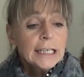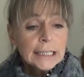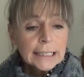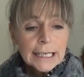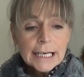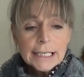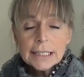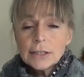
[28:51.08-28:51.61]

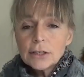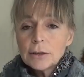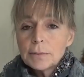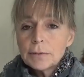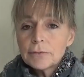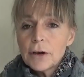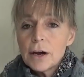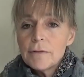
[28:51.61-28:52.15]
There's the cup
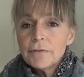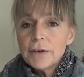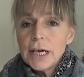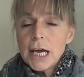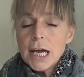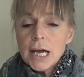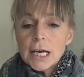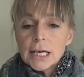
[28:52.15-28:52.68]
of
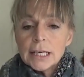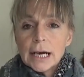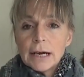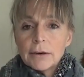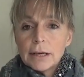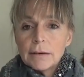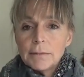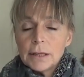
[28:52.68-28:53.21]
coffee,
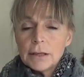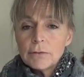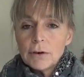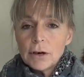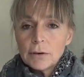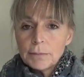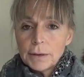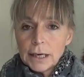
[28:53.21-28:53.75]
now give me the
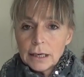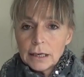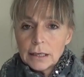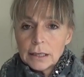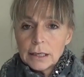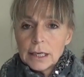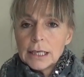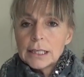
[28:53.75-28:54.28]
rock back.
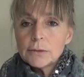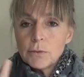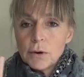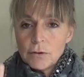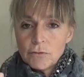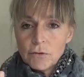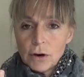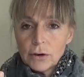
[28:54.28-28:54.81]
It's
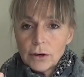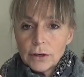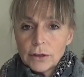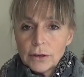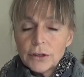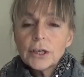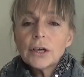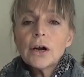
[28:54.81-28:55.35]
one rock.
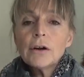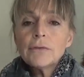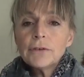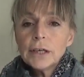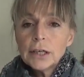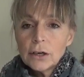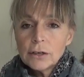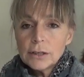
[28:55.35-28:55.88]
The
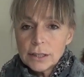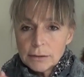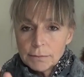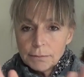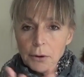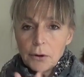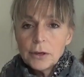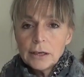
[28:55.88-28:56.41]
coffee costs at
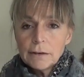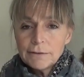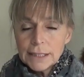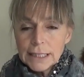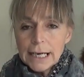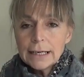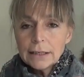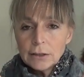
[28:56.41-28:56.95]
point of
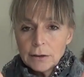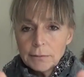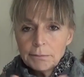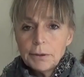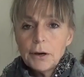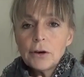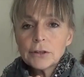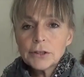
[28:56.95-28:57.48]
sale, it
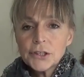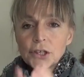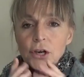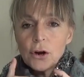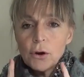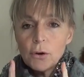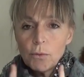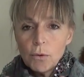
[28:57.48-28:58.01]
costs
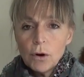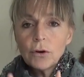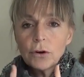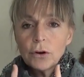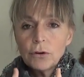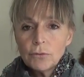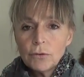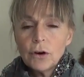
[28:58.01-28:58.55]

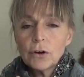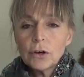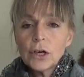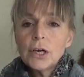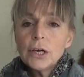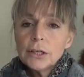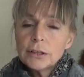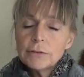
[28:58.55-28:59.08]
one rock.
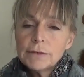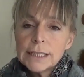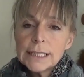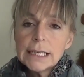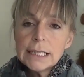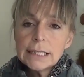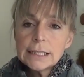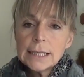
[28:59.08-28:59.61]
The
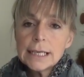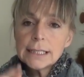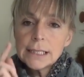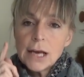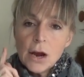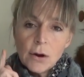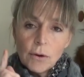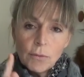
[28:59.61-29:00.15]
receipt says
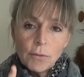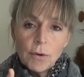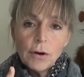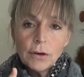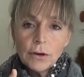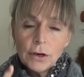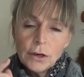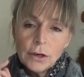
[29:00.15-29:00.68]

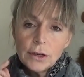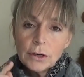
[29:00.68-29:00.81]
one